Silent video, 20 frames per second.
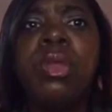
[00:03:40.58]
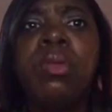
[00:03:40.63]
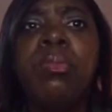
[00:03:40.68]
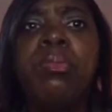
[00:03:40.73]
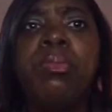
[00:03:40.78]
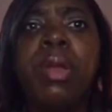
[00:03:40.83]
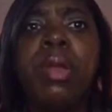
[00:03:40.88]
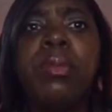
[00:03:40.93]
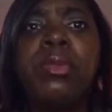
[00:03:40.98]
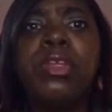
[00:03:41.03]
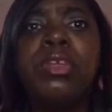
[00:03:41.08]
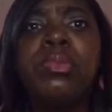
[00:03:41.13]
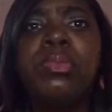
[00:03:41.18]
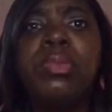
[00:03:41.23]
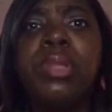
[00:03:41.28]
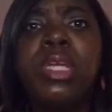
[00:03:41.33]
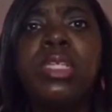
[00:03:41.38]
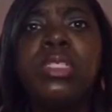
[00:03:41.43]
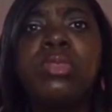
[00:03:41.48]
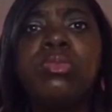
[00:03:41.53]
barbecue
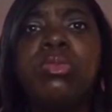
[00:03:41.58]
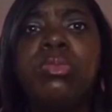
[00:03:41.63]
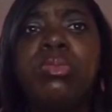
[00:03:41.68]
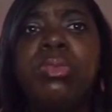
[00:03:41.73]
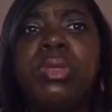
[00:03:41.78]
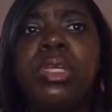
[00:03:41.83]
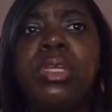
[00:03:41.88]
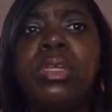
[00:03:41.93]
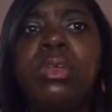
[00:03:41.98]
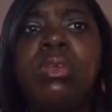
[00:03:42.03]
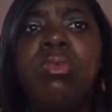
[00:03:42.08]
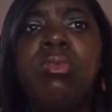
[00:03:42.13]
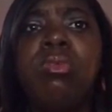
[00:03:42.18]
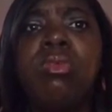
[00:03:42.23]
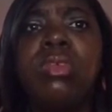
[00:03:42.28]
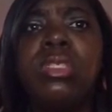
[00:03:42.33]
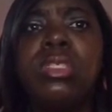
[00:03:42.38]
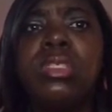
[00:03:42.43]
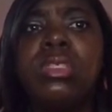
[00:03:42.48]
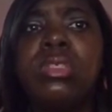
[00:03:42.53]
plates will be
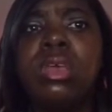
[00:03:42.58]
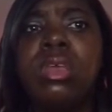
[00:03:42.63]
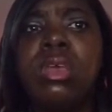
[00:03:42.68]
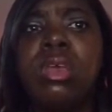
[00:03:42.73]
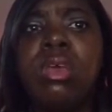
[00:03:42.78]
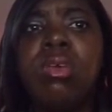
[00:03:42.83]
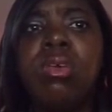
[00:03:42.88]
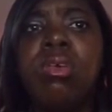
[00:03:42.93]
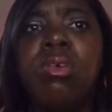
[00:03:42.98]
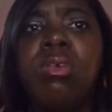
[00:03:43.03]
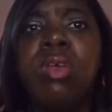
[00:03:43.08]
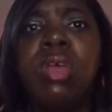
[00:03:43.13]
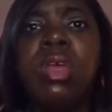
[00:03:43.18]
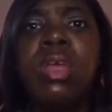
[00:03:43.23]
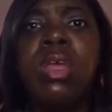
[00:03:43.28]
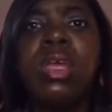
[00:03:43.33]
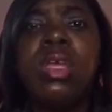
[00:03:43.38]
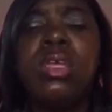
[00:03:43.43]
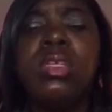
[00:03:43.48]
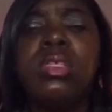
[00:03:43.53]
on sale,
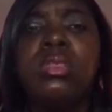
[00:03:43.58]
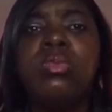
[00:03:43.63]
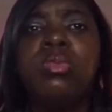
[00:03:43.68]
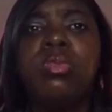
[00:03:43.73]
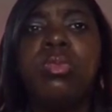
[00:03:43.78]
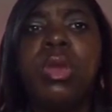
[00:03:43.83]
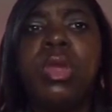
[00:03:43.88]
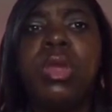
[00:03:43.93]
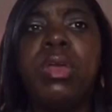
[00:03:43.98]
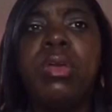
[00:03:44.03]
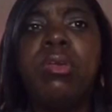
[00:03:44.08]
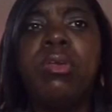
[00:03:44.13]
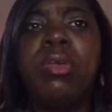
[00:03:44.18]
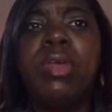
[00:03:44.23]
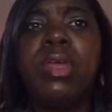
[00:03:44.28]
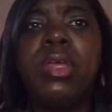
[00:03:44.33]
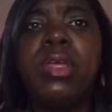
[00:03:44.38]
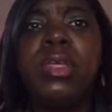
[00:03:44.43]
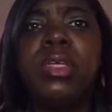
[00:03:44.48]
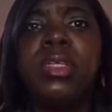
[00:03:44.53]
as well
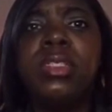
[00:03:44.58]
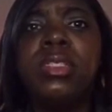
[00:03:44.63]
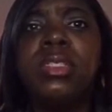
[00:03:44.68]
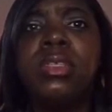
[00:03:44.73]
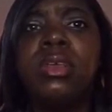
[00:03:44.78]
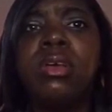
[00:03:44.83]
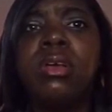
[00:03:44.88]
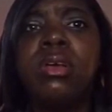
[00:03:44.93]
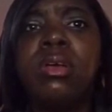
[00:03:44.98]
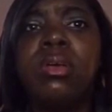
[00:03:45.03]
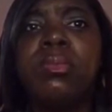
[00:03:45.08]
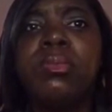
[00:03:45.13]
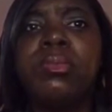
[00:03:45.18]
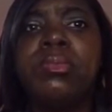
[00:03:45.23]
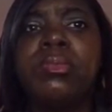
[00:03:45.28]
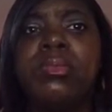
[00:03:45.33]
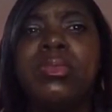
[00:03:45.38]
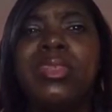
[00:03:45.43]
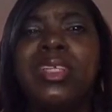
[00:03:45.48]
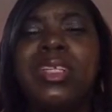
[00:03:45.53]
as
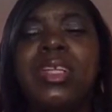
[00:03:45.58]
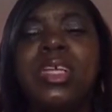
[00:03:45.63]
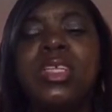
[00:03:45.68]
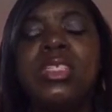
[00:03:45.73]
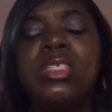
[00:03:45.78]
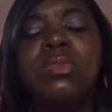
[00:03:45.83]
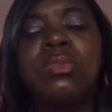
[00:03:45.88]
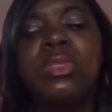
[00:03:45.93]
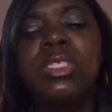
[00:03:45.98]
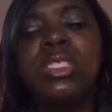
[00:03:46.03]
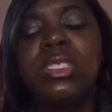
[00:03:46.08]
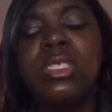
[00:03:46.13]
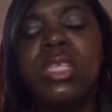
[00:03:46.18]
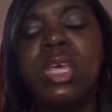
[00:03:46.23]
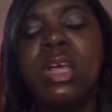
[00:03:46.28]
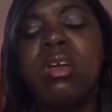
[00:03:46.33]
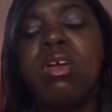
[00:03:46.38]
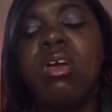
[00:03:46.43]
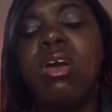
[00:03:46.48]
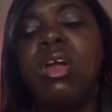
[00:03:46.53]
not so much as
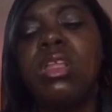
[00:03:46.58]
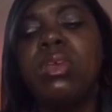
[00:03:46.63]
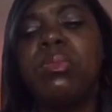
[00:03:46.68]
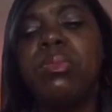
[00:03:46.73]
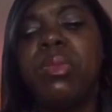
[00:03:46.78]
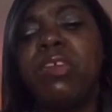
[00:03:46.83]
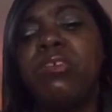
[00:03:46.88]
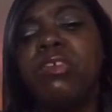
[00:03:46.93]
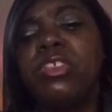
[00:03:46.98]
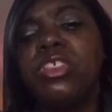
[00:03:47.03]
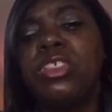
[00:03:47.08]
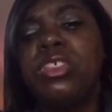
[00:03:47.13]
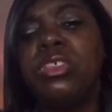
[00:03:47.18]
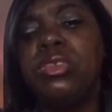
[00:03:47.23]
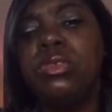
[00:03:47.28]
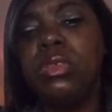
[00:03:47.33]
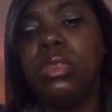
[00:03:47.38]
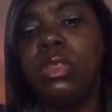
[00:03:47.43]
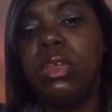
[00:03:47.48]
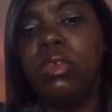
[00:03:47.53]
alcoholic beverages.
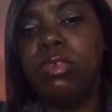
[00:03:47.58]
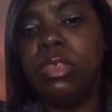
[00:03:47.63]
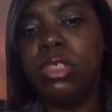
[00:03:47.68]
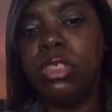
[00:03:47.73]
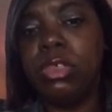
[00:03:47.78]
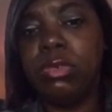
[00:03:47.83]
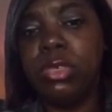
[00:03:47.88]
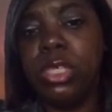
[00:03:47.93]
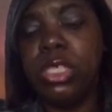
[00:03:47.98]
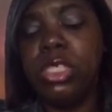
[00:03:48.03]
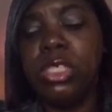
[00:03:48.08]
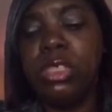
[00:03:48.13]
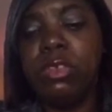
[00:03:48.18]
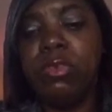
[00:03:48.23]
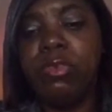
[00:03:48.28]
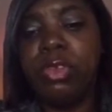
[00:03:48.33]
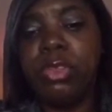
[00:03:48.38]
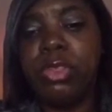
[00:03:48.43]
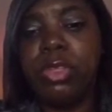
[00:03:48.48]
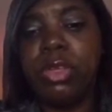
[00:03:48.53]
You can give a donation
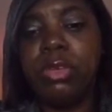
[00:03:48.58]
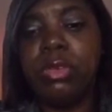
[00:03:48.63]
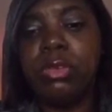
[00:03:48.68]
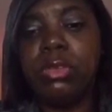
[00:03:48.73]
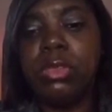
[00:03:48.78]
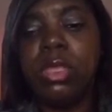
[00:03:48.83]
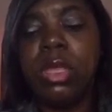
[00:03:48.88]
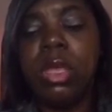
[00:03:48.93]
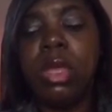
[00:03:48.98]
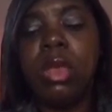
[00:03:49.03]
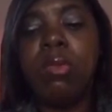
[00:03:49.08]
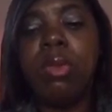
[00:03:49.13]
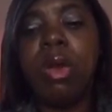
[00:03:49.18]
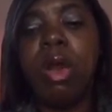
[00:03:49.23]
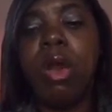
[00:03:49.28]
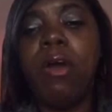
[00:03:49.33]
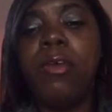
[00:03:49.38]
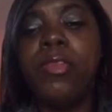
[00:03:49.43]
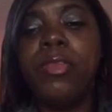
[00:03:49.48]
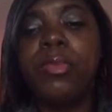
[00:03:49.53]
for those, but
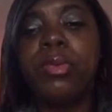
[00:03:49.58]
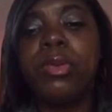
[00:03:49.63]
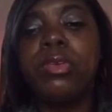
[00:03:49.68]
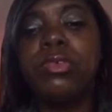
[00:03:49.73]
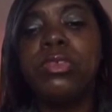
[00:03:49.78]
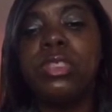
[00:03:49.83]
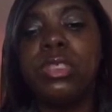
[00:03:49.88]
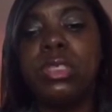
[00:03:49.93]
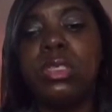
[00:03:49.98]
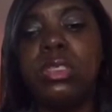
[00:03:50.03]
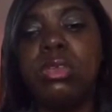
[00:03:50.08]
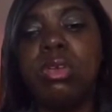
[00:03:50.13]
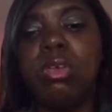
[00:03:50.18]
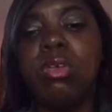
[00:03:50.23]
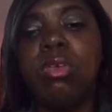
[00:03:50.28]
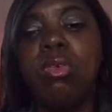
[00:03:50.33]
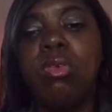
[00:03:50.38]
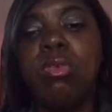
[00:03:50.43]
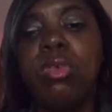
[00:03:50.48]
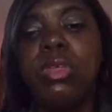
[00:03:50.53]
all the proceeds are
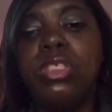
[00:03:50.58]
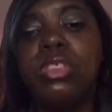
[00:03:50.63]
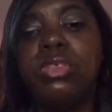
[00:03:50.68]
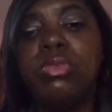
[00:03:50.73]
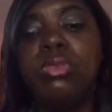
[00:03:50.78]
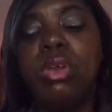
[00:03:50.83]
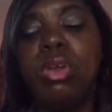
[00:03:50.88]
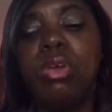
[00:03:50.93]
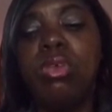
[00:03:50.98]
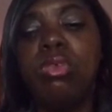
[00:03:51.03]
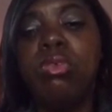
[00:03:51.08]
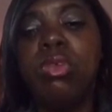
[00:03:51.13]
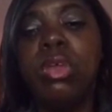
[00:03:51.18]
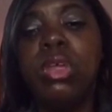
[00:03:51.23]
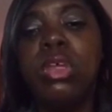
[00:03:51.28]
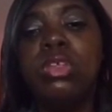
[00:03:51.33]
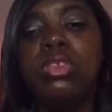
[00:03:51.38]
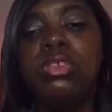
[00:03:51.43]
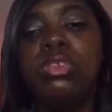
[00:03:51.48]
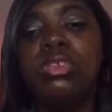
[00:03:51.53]
going to go
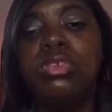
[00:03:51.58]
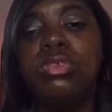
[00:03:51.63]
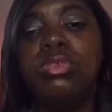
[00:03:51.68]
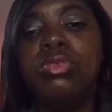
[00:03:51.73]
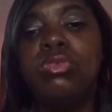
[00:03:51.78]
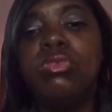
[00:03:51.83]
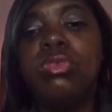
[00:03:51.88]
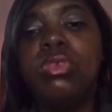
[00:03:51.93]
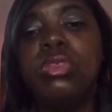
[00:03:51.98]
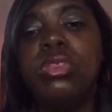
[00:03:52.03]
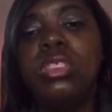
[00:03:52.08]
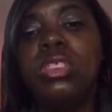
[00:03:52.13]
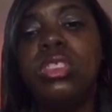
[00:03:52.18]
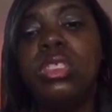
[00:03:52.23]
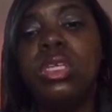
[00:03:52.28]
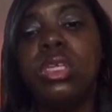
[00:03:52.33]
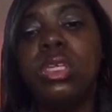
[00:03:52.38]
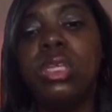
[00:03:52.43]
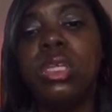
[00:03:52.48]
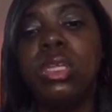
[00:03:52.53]
to
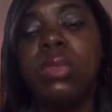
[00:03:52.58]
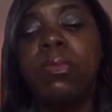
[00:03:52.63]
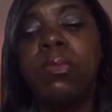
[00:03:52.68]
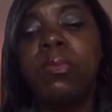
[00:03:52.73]
Dylan.